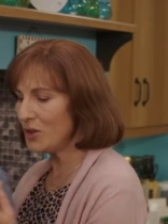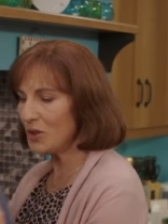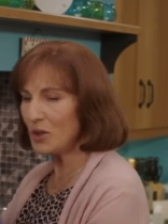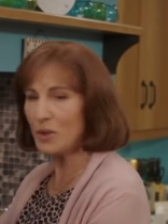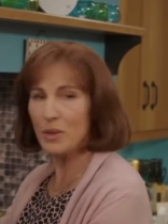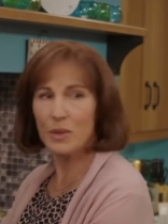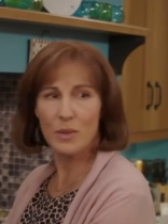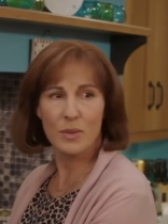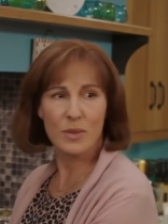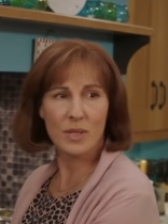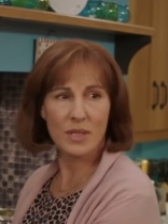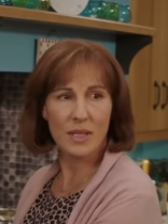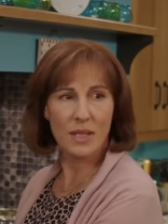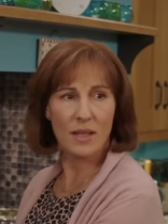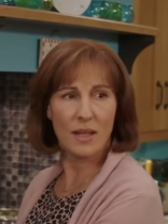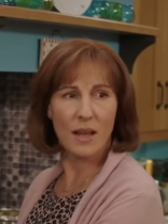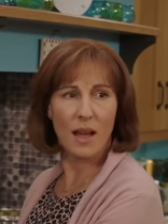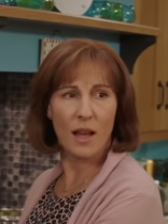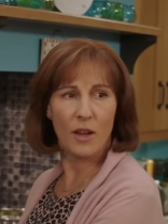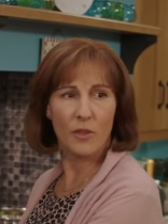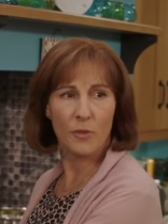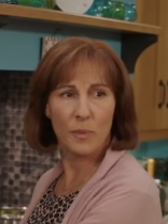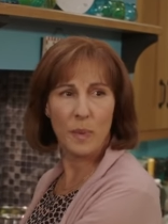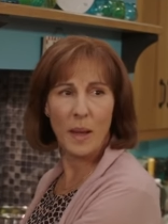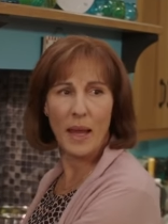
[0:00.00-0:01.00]
You used to
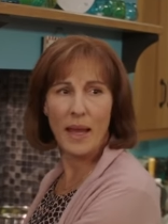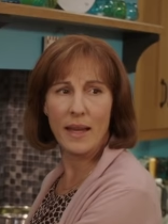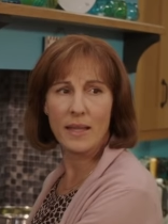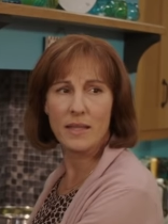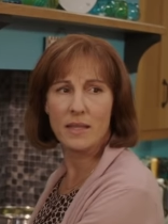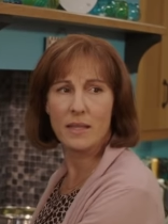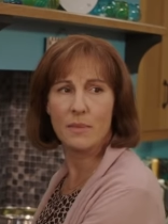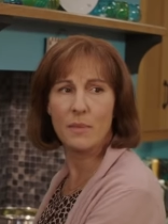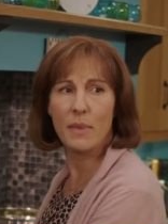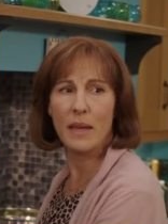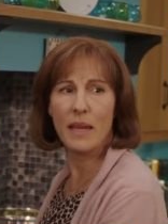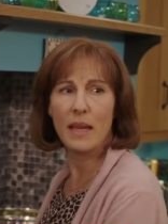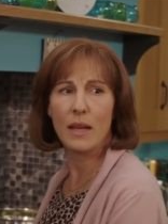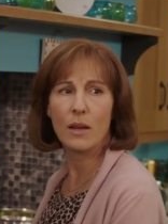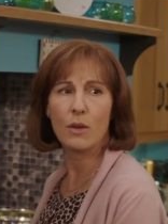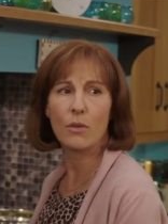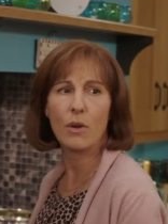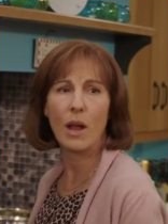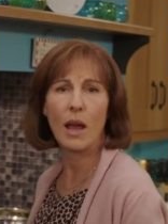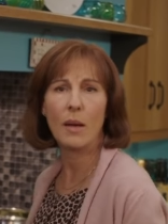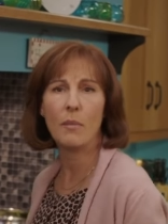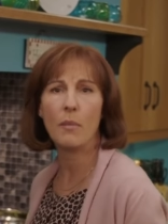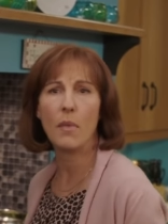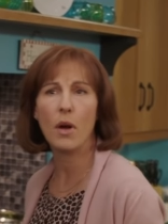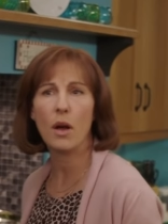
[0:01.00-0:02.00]
love playing to me and
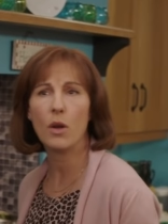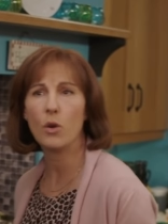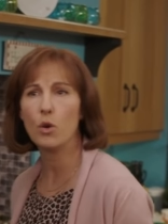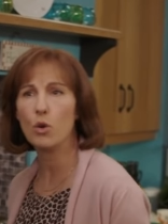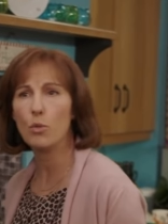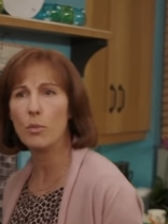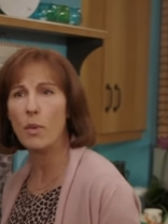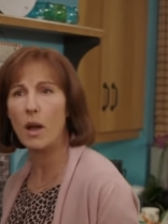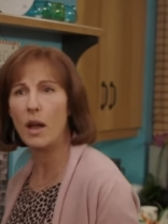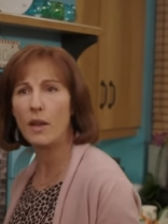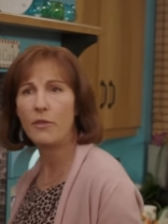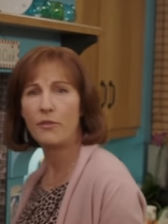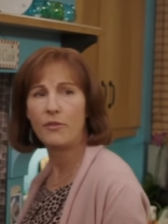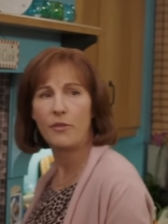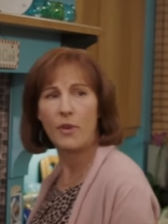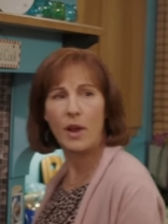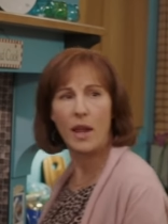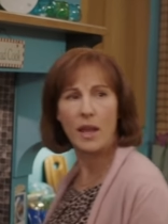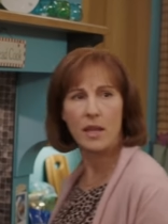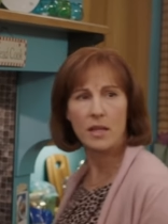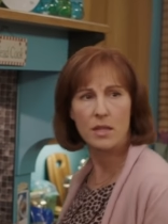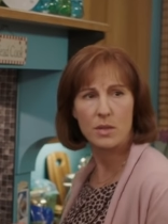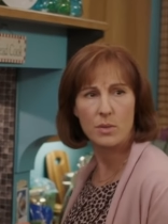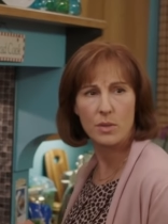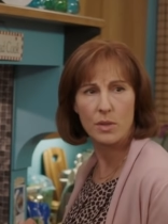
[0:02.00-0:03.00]
Grandma and all my
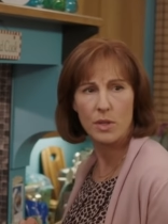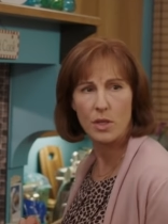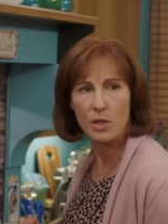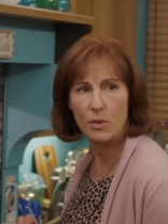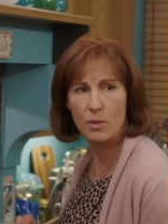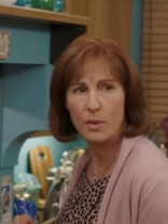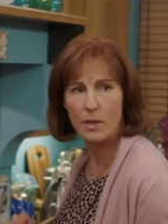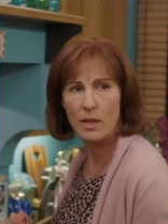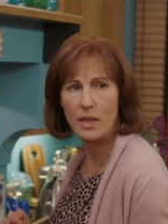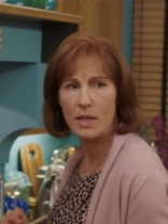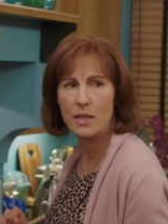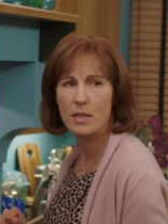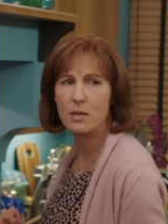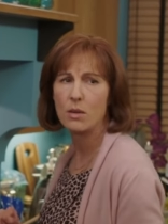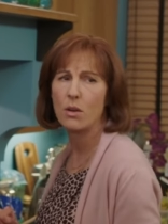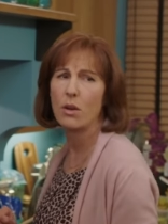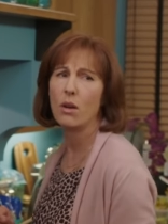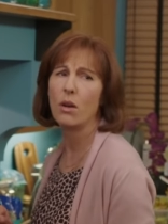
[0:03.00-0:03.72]
friends when you were little.